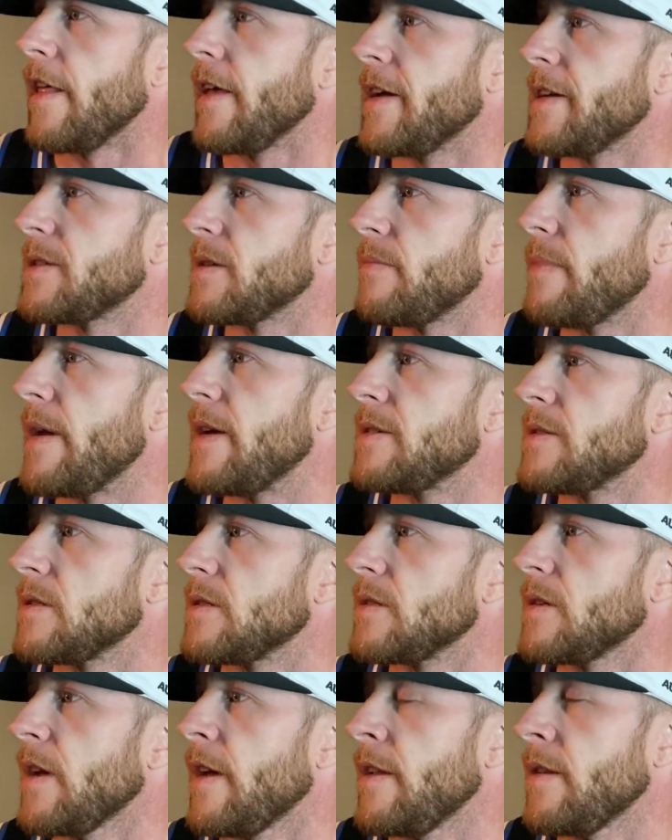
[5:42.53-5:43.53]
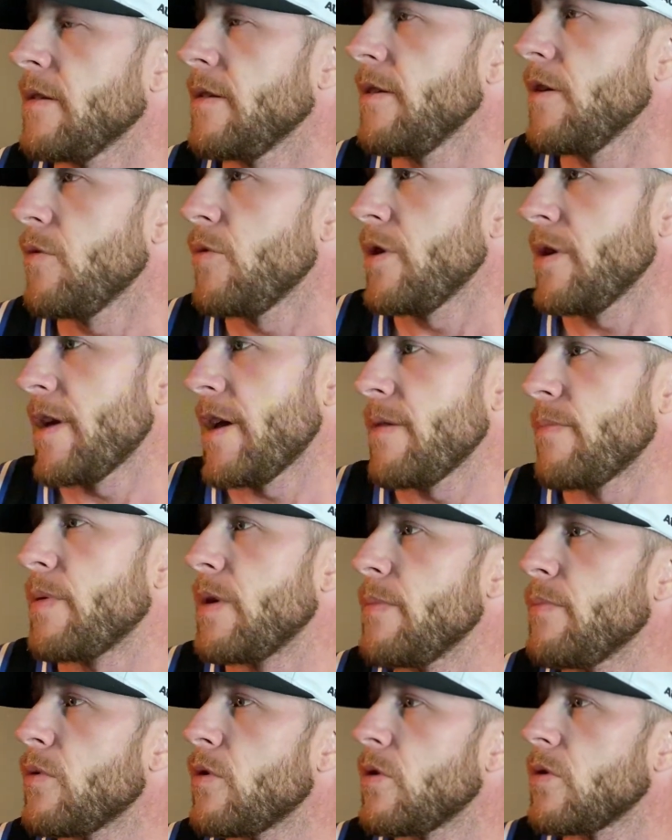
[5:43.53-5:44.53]
amazing. And you know what? Hey,
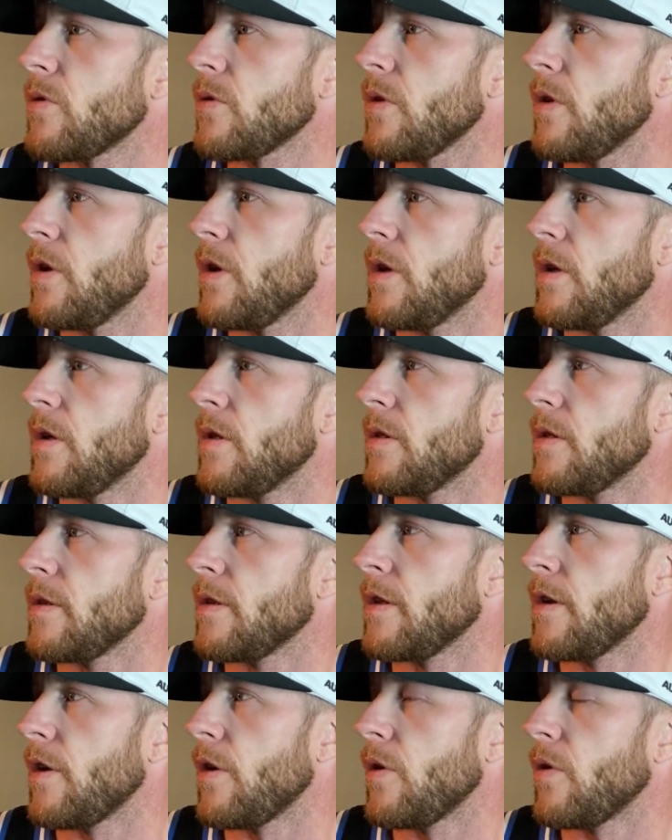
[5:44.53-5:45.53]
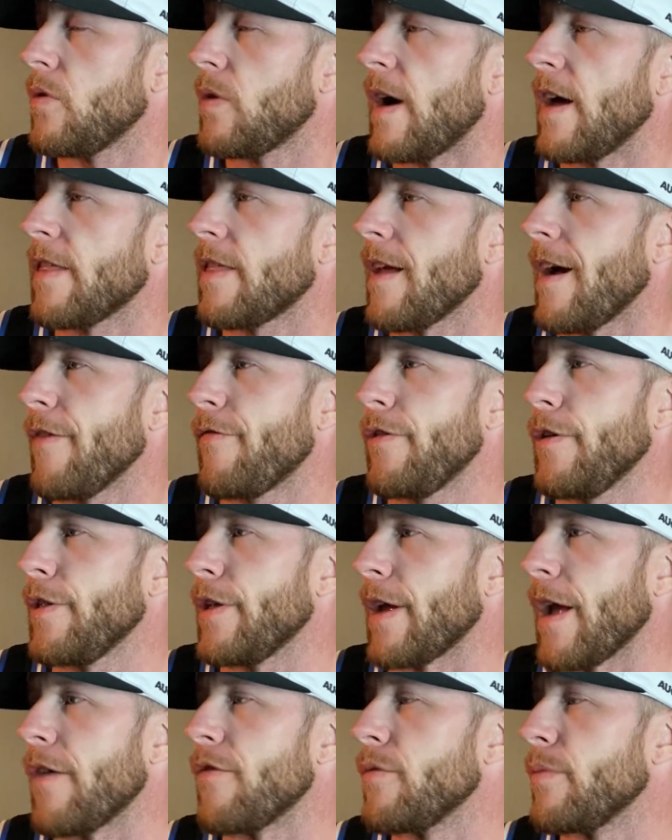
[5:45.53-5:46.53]
people, you know, I feel
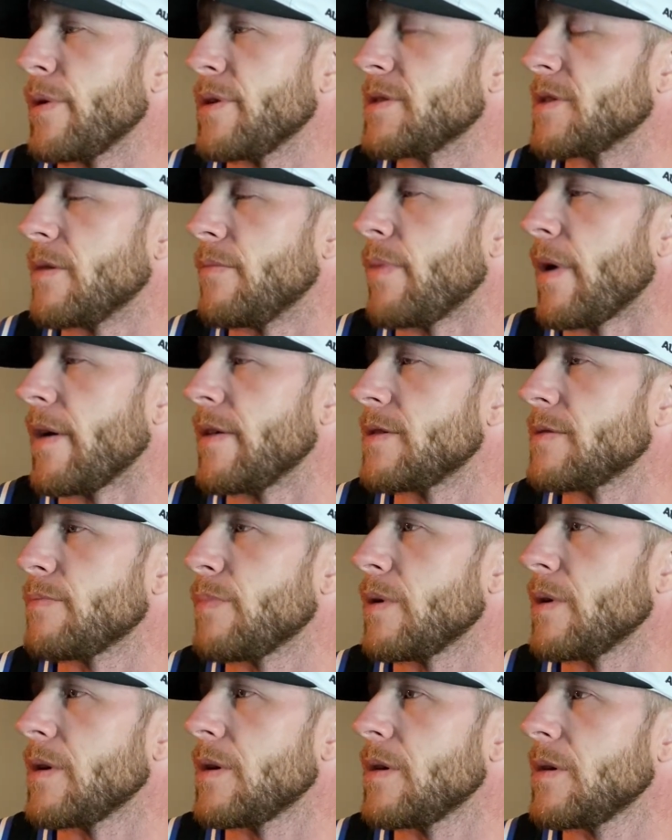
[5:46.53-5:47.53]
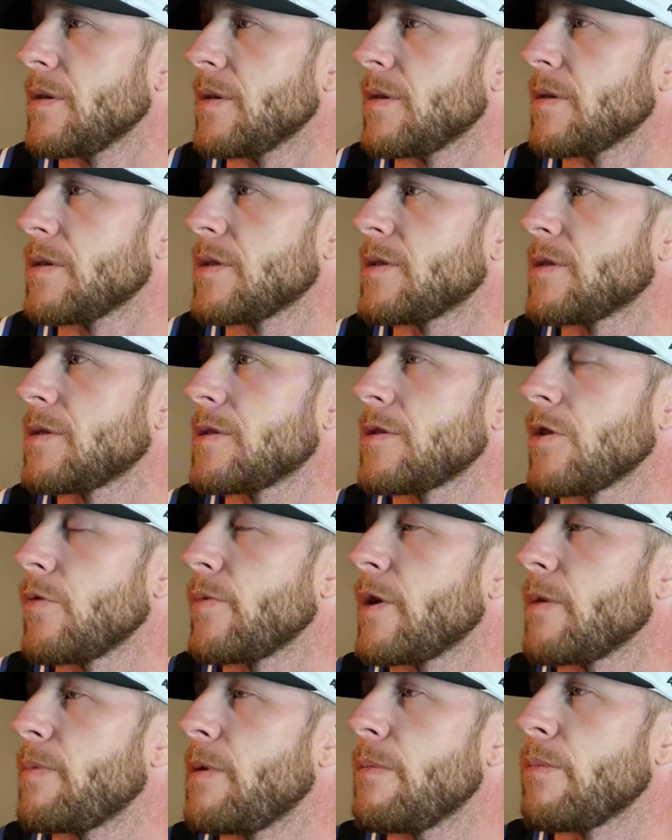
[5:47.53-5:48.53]
like everybody's gonna buy this bike. There's so
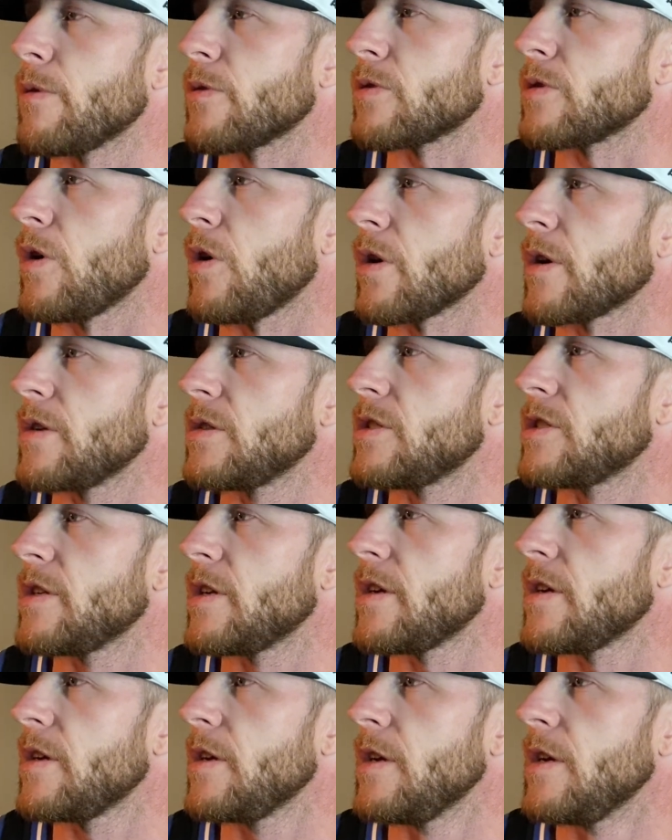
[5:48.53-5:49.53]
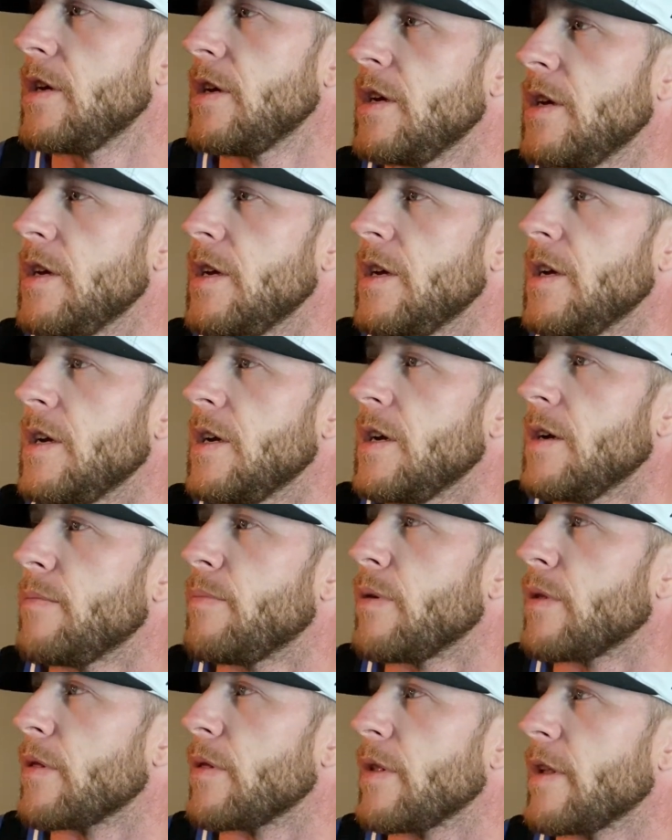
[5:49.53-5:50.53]
many people are talking shit,
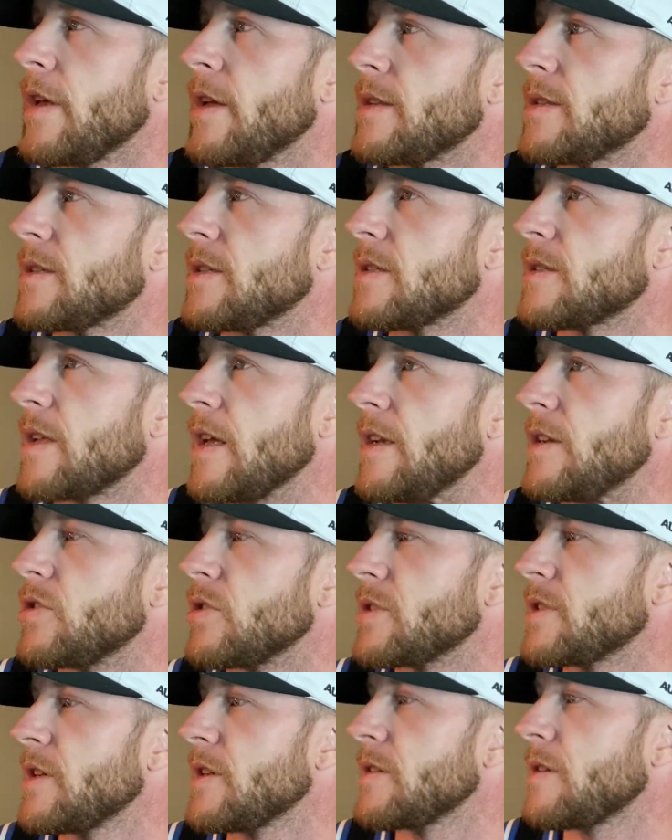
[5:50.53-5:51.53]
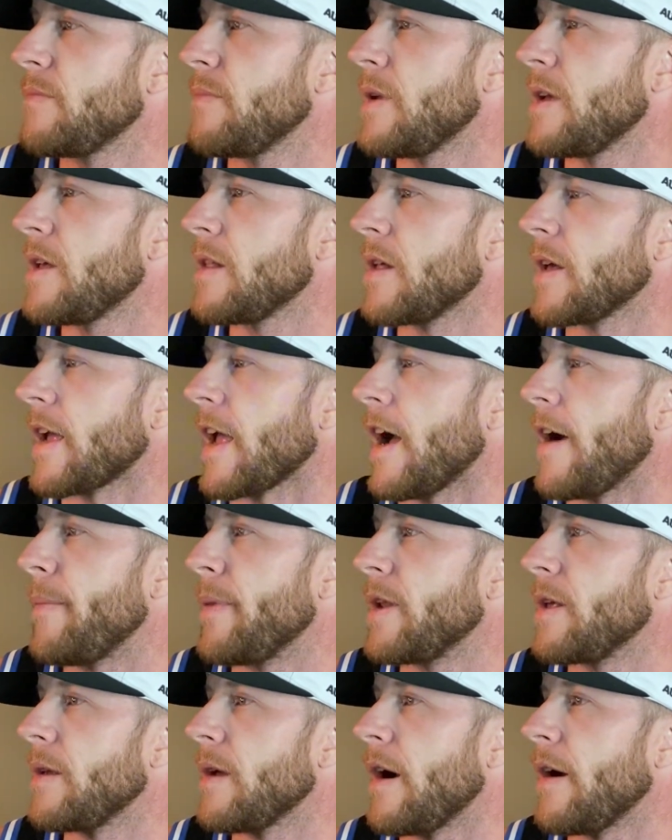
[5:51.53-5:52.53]
but it's just interesting to me, like, how
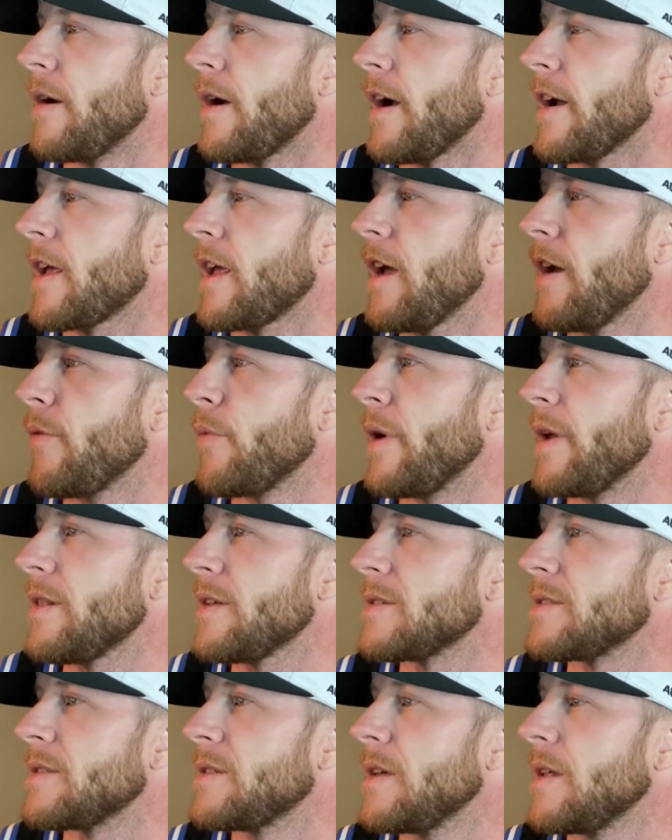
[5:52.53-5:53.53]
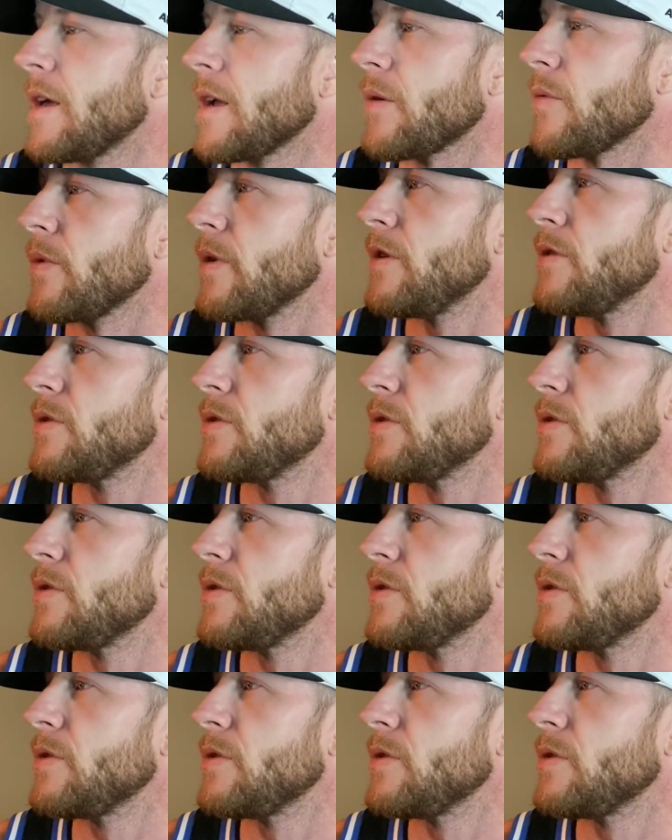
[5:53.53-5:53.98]
many, I can't wait to see, like, when you